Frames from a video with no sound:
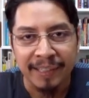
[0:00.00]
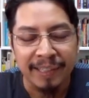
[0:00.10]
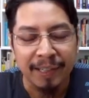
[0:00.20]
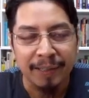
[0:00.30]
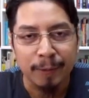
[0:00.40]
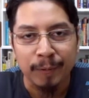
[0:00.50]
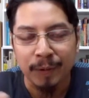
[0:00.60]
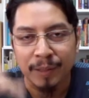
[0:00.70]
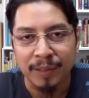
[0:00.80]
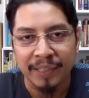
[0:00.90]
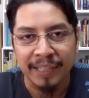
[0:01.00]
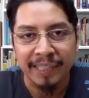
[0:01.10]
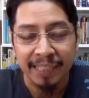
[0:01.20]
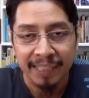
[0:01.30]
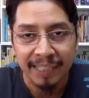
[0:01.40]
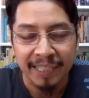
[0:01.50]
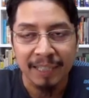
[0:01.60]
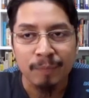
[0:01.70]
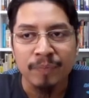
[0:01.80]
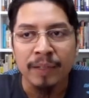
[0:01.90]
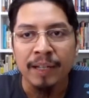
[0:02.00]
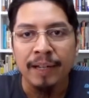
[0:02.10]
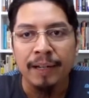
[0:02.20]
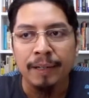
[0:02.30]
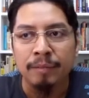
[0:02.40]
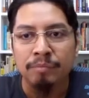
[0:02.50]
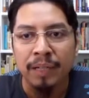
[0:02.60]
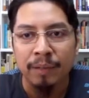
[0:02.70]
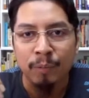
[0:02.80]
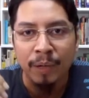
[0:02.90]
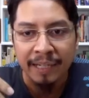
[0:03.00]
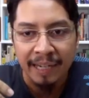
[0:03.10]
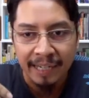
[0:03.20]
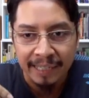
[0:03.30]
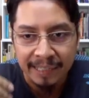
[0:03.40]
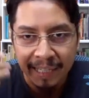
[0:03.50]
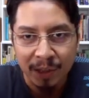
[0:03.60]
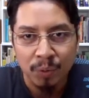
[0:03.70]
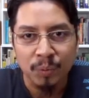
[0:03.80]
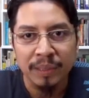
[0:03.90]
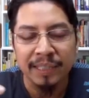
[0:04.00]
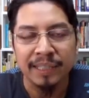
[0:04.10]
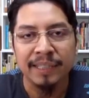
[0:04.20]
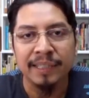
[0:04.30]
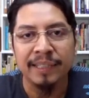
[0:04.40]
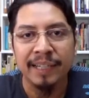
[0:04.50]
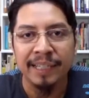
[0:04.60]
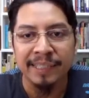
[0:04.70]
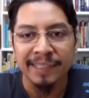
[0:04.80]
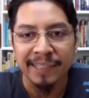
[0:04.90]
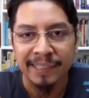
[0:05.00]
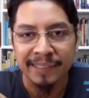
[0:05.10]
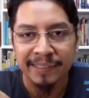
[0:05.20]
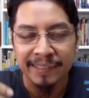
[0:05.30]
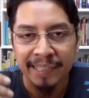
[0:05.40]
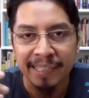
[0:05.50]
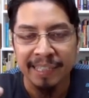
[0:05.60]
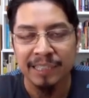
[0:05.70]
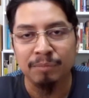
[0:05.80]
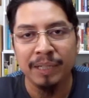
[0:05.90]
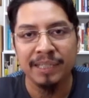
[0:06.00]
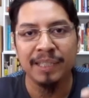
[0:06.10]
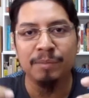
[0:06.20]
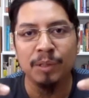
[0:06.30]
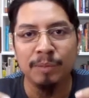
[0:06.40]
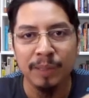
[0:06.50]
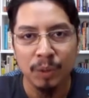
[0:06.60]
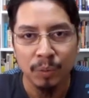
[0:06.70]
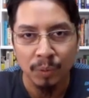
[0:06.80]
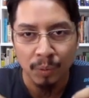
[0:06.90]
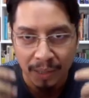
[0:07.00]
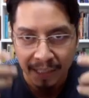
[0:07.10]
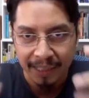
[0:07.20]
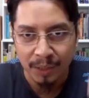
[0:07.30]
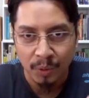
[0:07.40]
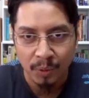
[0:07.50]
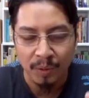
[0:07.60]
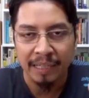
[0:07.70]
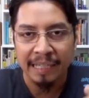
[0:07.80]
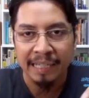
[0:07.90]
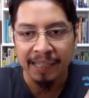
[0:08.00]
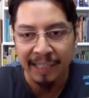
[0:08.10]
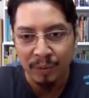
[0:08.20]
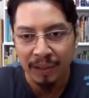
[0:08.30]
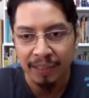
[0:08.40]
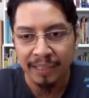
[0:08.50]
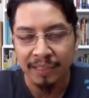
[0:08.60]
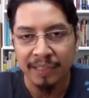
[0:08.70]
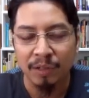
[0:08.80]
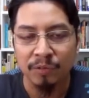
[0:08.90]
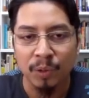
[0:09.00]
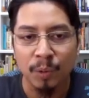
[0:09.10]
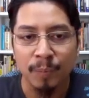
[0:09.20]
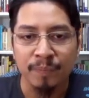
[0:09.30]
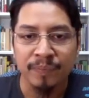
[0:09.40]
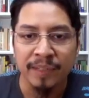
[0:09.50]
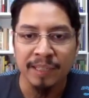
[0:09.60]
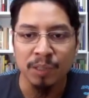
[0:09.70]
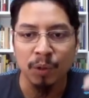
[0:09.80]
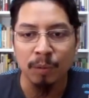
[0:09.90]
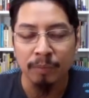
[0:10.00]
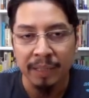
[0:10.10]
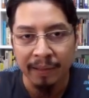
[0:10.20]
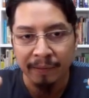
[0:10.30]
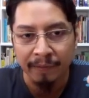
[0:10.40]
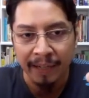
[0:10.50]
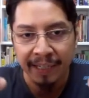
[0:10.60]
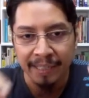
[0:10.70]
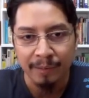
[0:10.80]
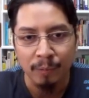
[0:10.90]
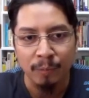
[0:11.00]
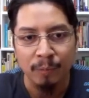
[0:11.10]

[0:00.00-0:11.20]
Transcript: what do you call that, category. But when I get to work, I'll try as much as possible to quickly go into the category of flow. So be very